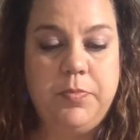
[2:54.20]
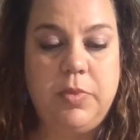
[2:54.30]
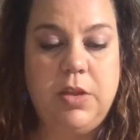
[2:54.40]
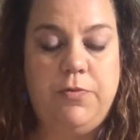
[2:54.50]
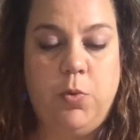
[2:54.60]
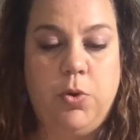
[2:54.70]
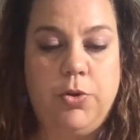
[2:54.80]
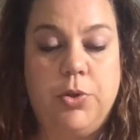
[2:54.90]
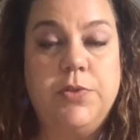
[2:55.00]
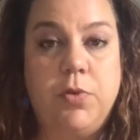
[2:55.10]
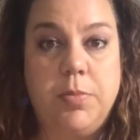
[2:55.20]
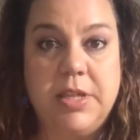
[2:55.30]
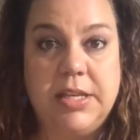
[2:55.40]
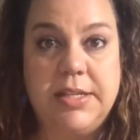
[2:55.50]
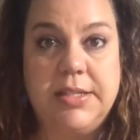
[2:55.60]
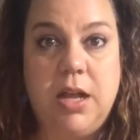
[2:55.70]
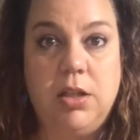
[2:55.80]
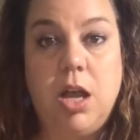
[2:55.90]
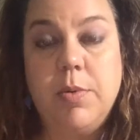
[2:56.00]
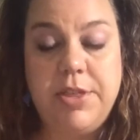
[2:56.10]
for those formulas,
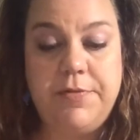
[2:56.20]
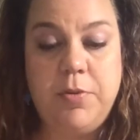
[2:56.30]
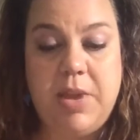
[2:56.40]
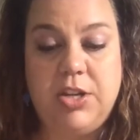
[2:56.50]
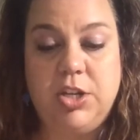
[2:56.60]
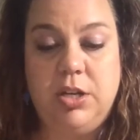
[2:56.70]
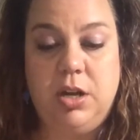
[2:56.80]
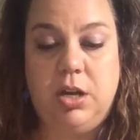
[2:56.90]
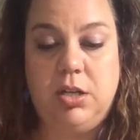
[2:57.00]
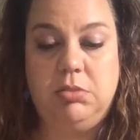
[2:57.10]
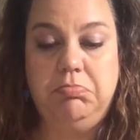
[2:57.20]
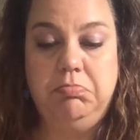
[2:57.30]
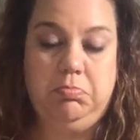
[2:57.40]
along with information on